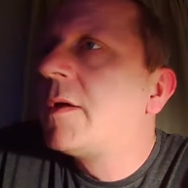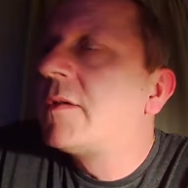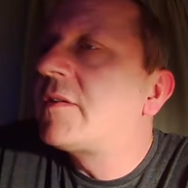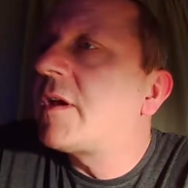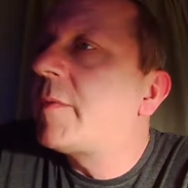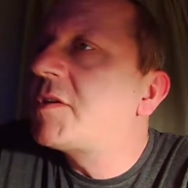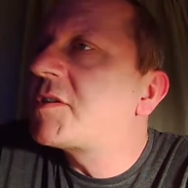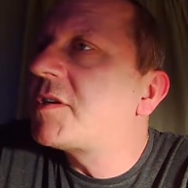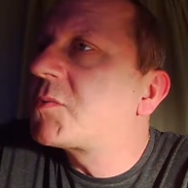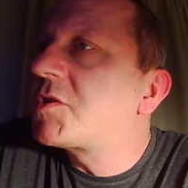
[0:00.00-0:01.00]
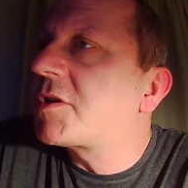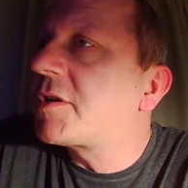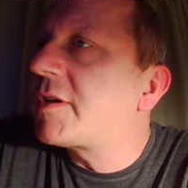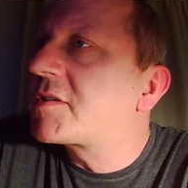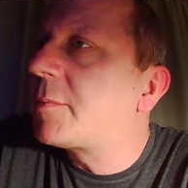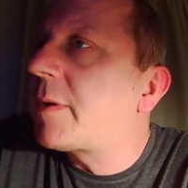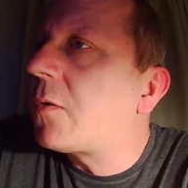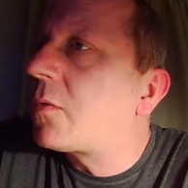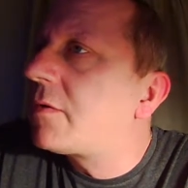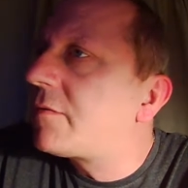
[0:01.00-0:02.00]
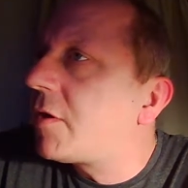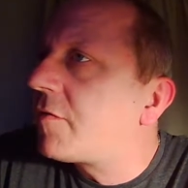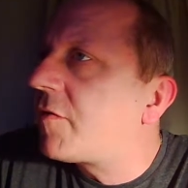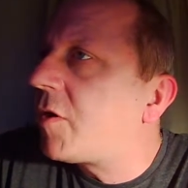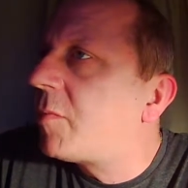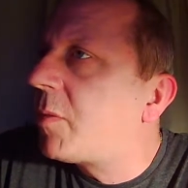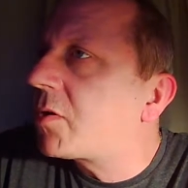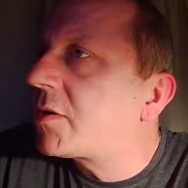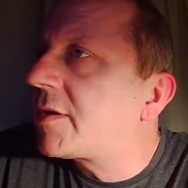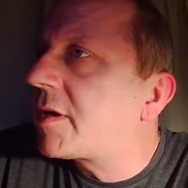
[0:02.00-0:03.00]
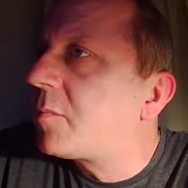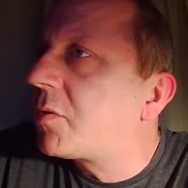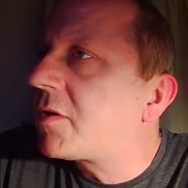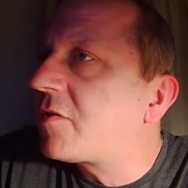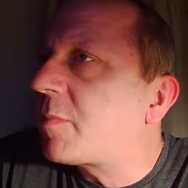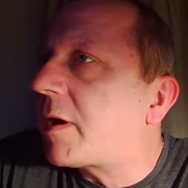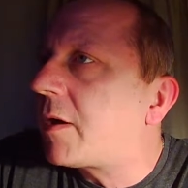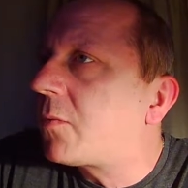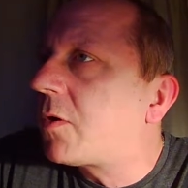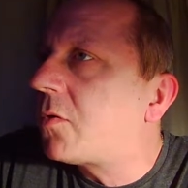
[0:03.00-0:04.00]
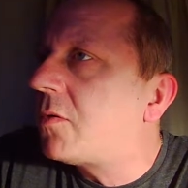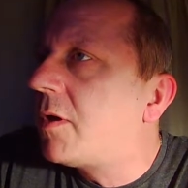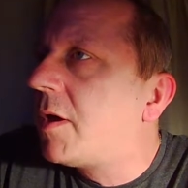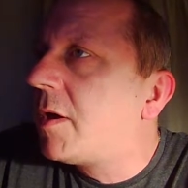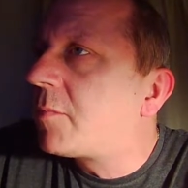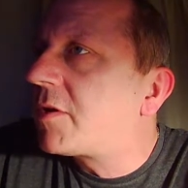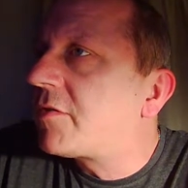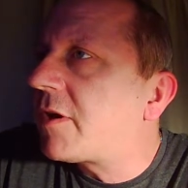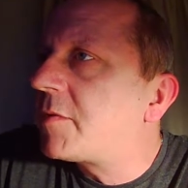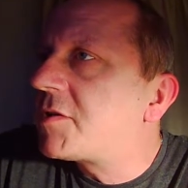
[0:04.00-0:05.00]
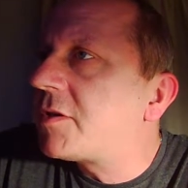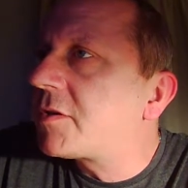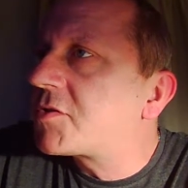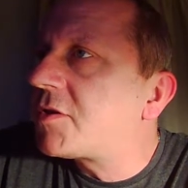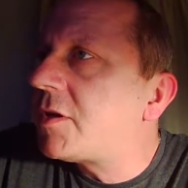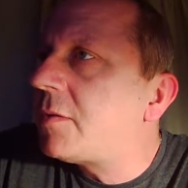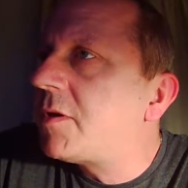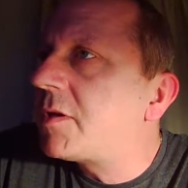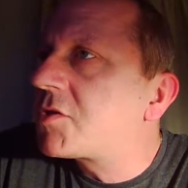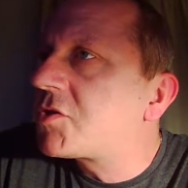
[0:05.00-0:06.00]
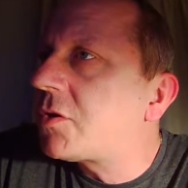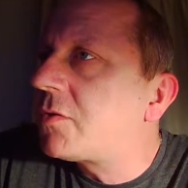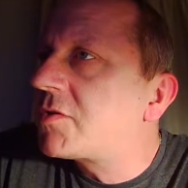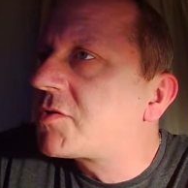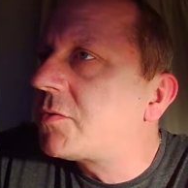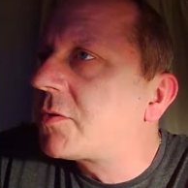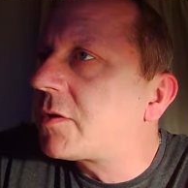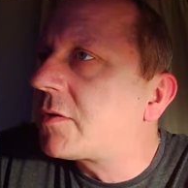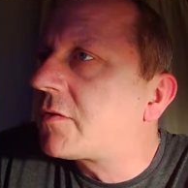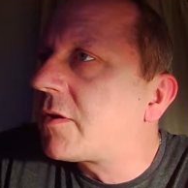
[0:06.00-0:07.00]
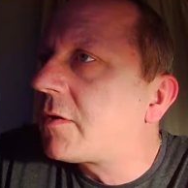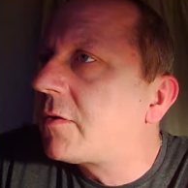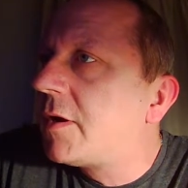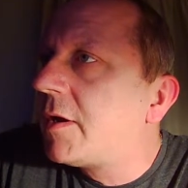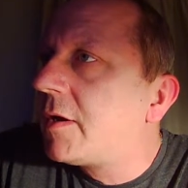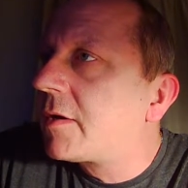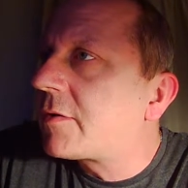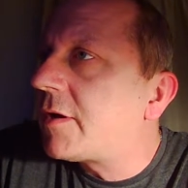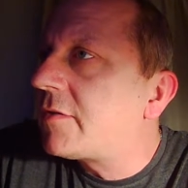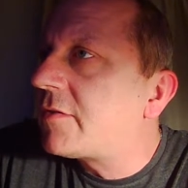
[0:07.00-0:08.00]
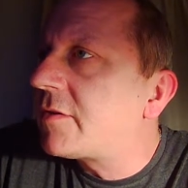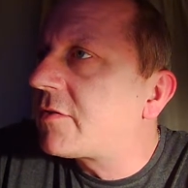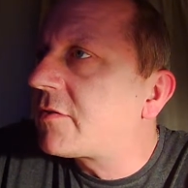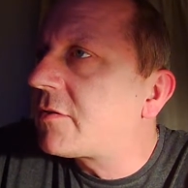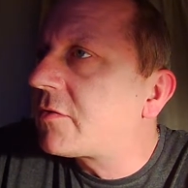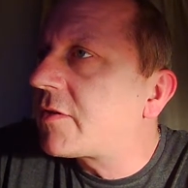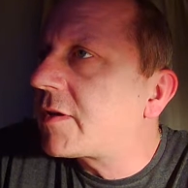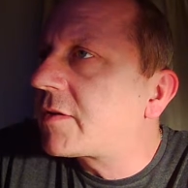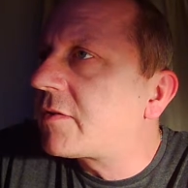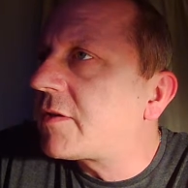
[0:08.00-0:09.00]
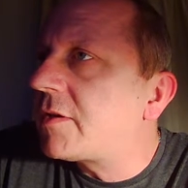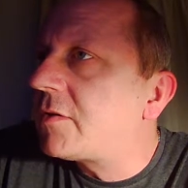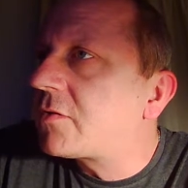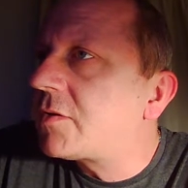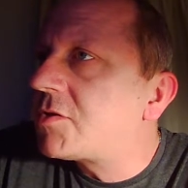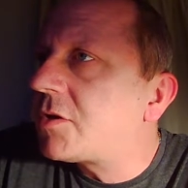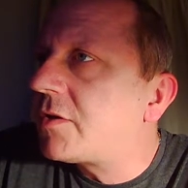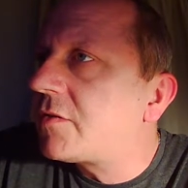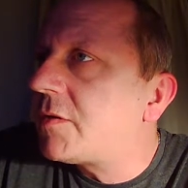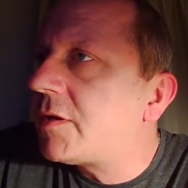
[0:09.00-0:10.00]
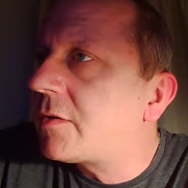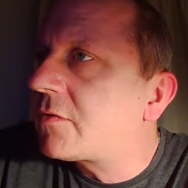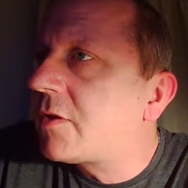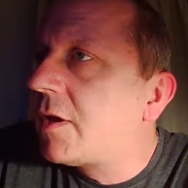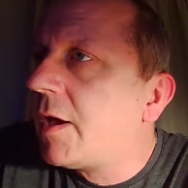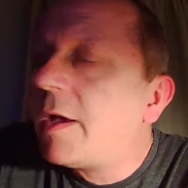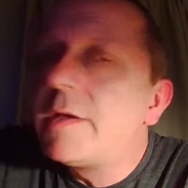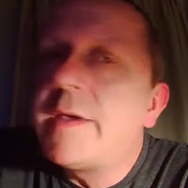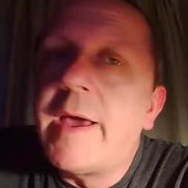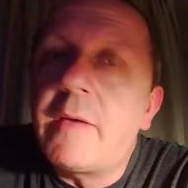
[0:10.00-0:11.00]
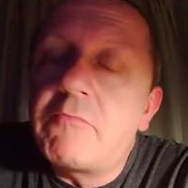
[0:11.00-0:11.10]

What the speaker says: Tammy says, wish I could ask about one of your former bottle digger buddies, but I won't. Bring drama to your stream. He has shown his true colours, though. Craziness. So sad, because I used to enjoy his videos. Yeah,